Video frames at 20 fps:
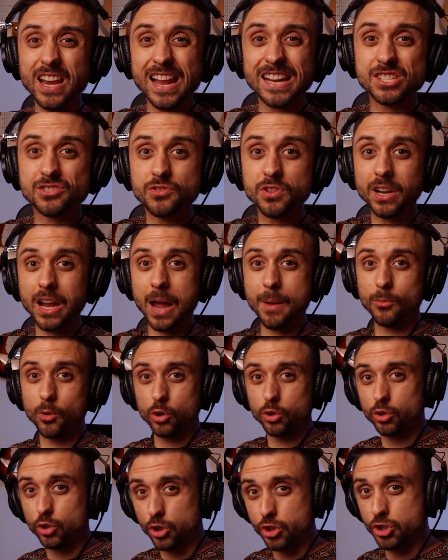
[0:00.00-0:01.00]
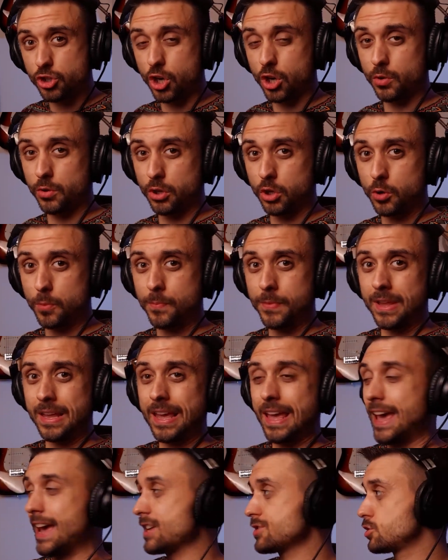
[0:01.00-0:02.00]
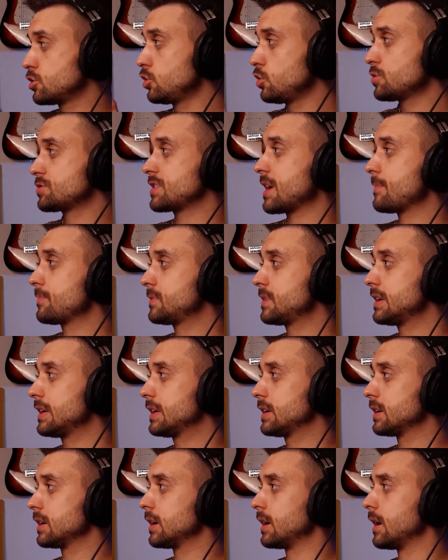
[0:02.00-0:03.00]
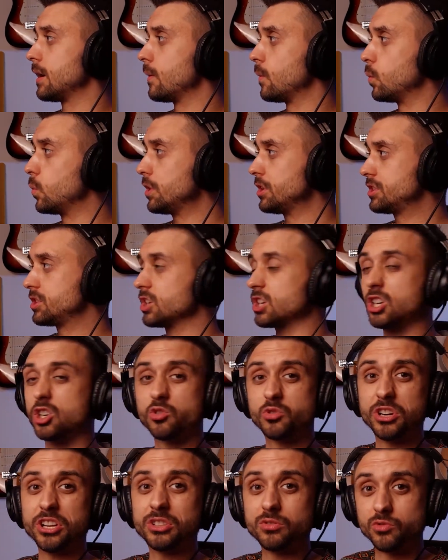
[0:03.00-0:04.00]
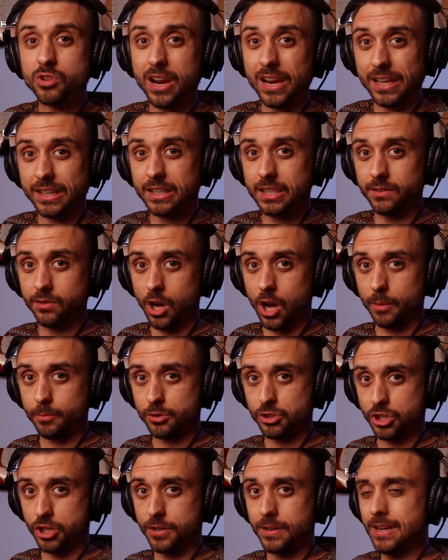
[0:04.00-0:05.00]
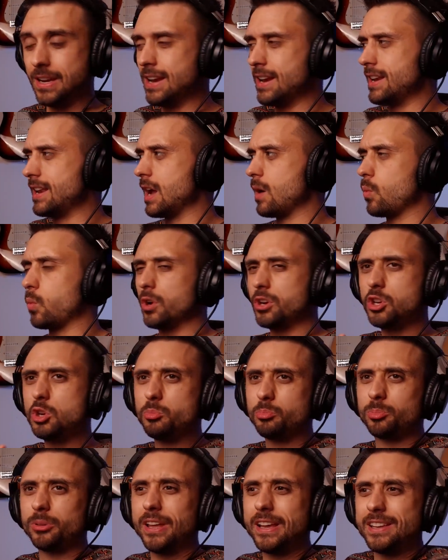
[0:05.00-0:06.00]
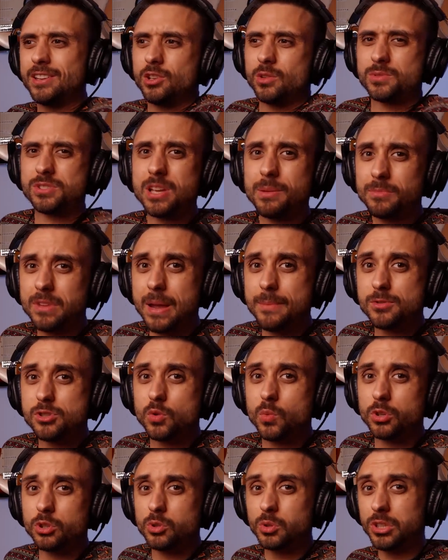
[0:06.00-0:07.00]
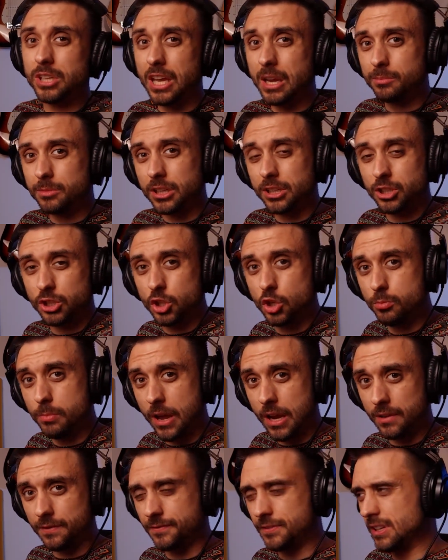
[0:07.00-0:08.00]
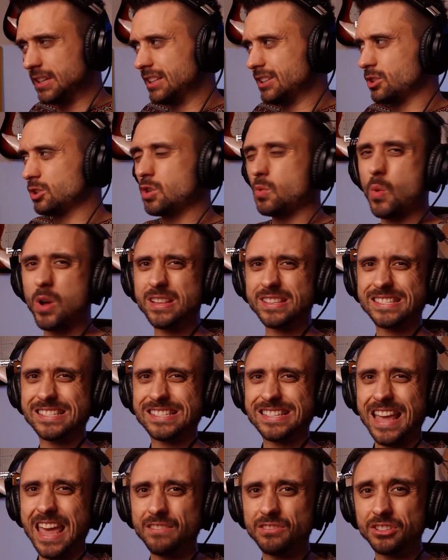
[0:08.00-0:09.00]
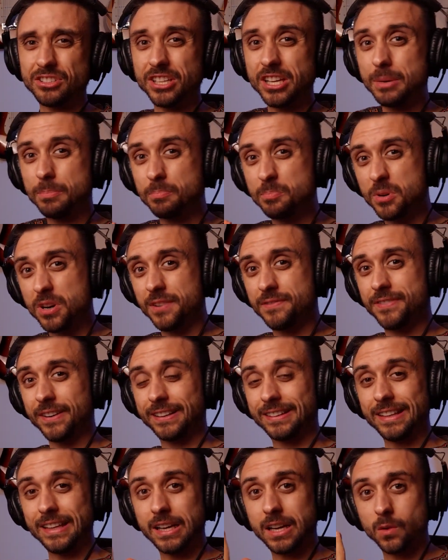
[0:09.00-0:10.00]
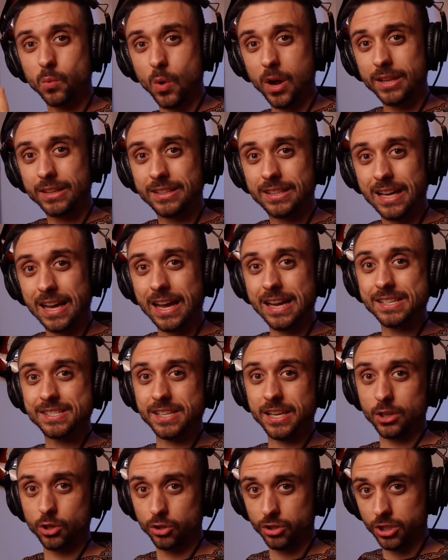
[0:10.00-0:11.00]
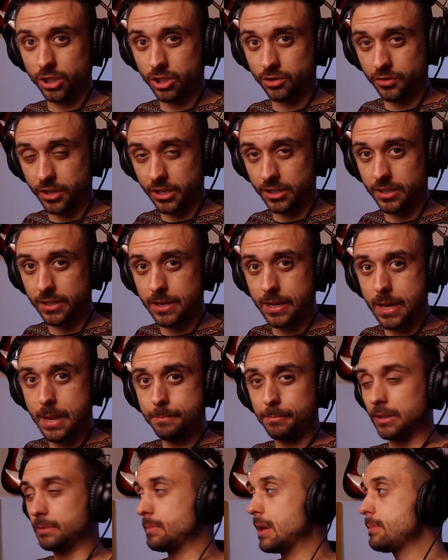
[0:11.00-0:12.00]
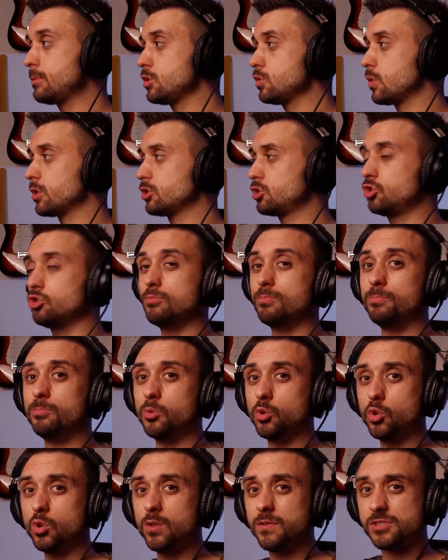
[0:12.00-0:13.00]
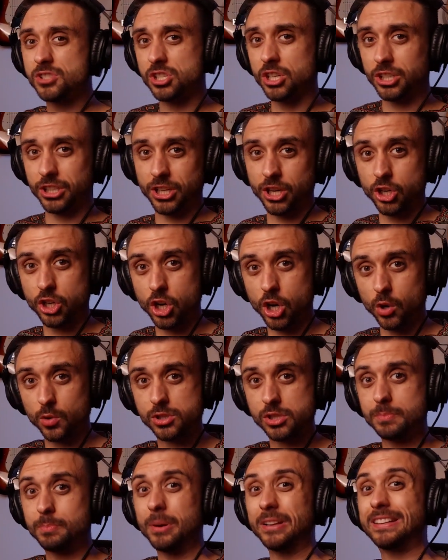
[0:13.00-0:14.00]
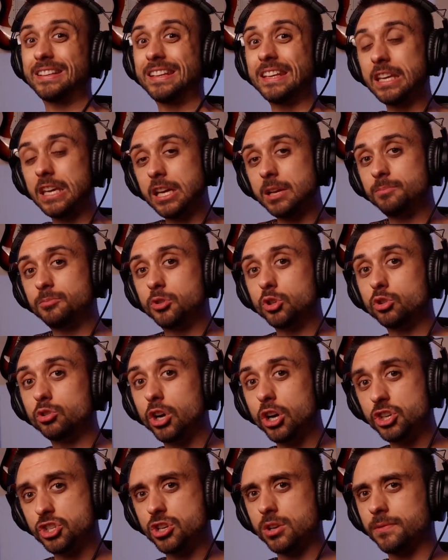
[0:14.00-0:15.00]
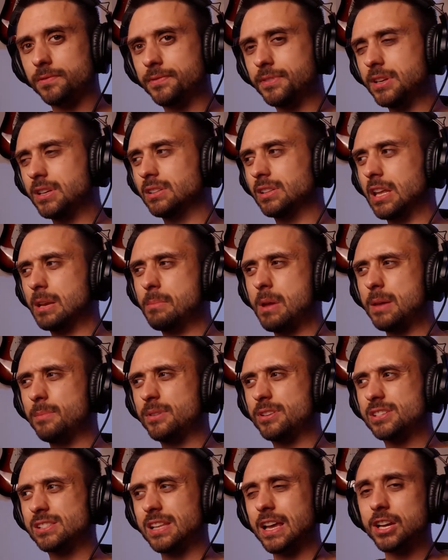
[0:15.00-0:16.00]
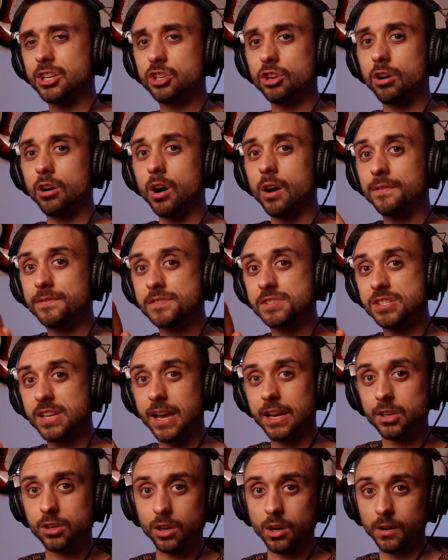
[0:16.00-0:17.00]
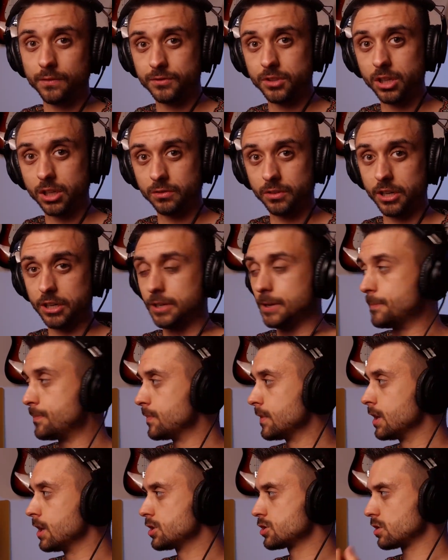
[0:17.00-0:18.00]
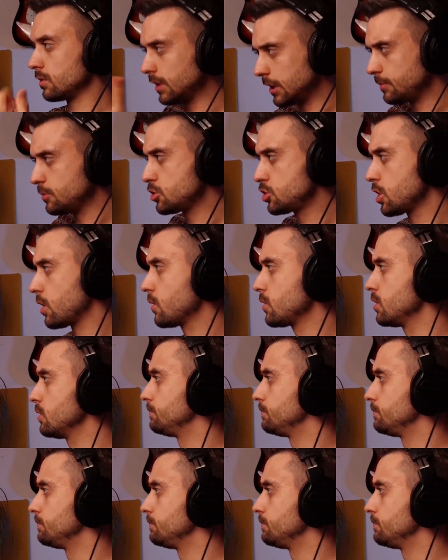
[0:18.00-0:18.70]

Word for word: next trick I'm going to show you has to do something uh, with the grid relative option. Now, when you play, you know, sometimes you want to keep that humane feel. You don't want everything perfectly quantized and on the grid. But maybe you want to move certain notes, but keep the original feel and maybe slight offset of the grid. So let me show